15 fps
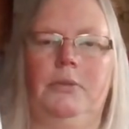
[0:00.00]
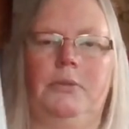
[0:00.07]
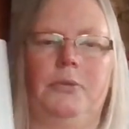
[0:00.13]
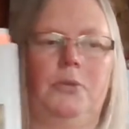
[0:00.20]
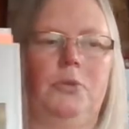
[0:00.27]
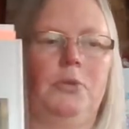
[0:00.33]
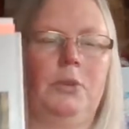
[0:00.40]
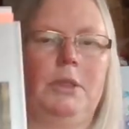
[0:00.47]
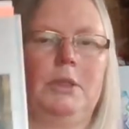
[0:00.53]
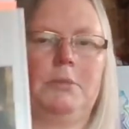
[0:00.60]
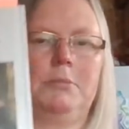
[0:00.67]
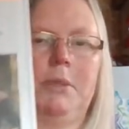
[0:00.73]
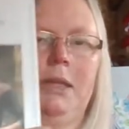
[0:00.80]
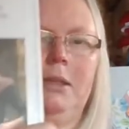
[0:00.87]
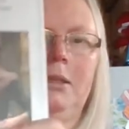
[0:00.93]
for this
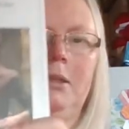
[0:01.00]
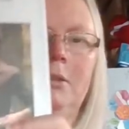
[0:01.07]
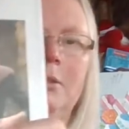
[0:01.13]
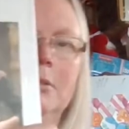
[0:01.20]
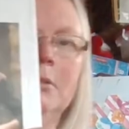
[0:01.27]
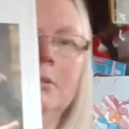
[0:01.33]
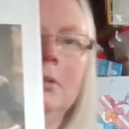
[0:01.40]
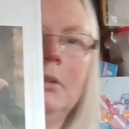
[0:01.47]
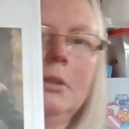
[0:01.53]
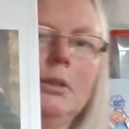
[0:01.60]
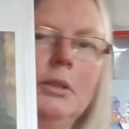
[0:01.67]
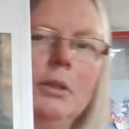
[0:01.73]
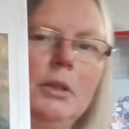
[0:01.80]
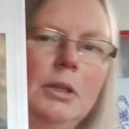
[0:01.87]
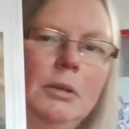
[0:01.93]
make-along,
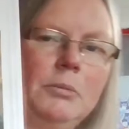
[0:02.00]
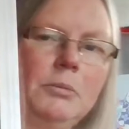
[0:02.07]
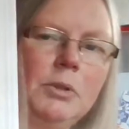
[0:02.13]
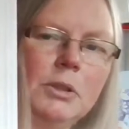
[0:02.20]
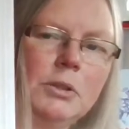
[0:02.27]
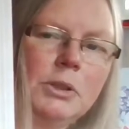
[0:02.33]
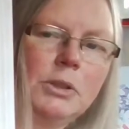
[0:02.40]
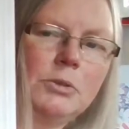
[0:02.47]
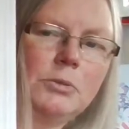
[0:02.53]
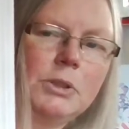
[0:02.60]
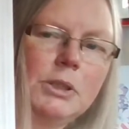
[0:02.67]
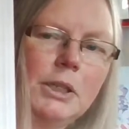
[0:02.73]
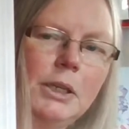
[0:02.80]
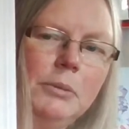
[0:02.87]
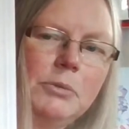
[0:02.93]
I'm going
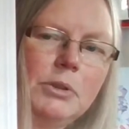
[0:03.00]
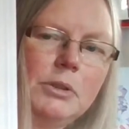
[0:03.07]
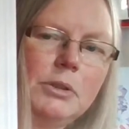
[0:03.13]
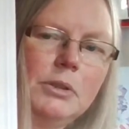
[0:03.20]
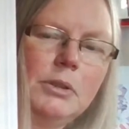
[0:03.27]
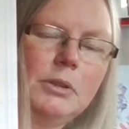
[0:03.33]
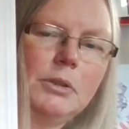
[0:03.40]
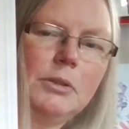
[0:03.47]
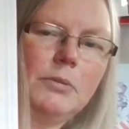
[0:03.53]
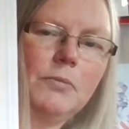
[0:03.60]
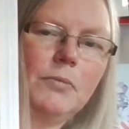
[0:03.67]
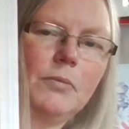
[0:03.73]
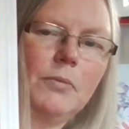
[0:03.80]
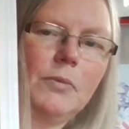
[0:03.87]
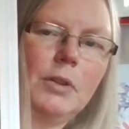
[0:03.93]
to attempt
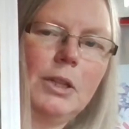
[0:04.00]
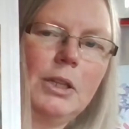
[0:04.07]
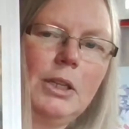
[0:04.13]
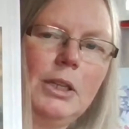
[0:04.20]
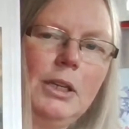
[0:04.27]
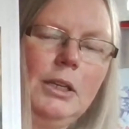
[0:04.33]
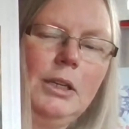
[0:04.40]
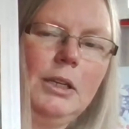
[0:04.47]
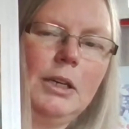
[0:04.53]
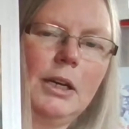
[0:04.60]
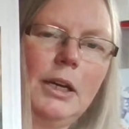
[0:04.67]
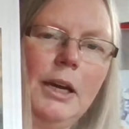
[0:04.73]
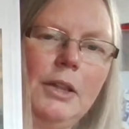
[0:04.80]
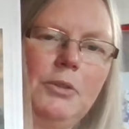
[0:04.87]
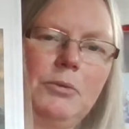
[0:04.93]
the
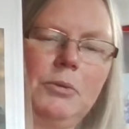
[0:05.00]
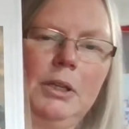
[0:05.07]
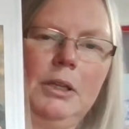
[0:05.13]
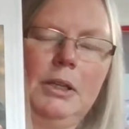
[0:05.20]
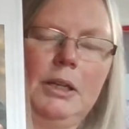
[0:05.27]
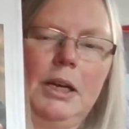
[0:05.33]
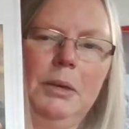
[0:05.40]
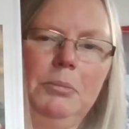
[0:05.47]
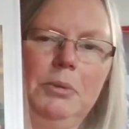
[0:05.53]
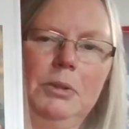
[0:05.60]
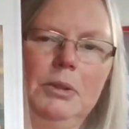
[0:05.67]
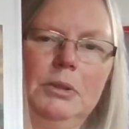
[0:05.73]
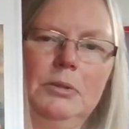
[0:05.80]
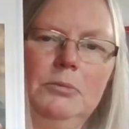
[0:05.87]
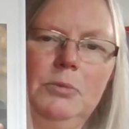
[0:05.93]
Gathering
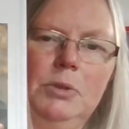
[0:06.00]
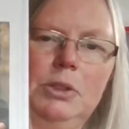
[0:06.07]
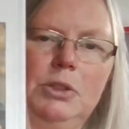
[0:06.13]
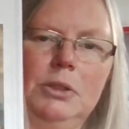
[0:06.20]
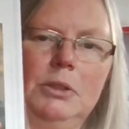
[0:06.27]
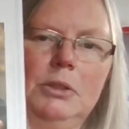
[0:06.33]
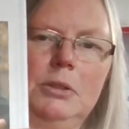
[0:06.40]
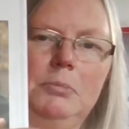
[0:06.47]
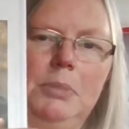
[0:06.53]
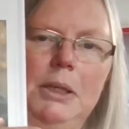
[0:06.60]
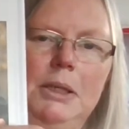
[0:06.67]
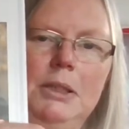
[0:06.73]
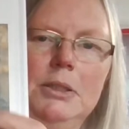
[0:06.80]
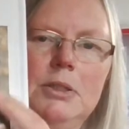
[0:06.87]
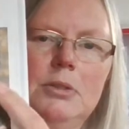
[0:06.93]
Capelet, which is
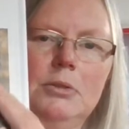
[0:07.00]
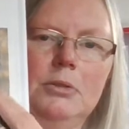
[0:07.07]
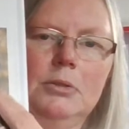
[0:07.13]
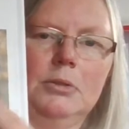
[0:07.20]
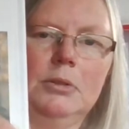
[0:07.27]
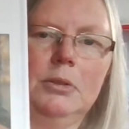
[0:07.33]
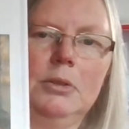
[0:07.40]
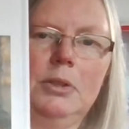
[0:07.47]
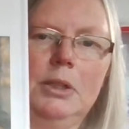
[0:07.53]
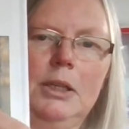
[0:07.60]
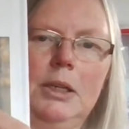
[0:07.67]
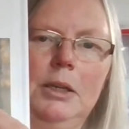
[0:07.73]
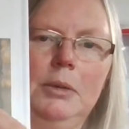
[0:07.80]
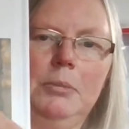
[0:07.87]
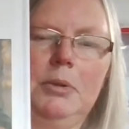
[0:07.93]
based on the
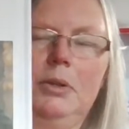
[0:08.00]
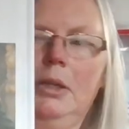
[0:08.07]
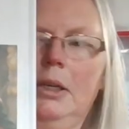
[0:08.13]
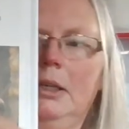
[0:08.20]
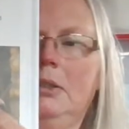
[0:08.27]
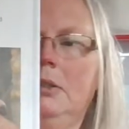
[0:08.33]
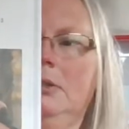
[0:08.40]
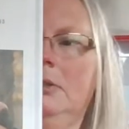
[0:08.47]
cape that,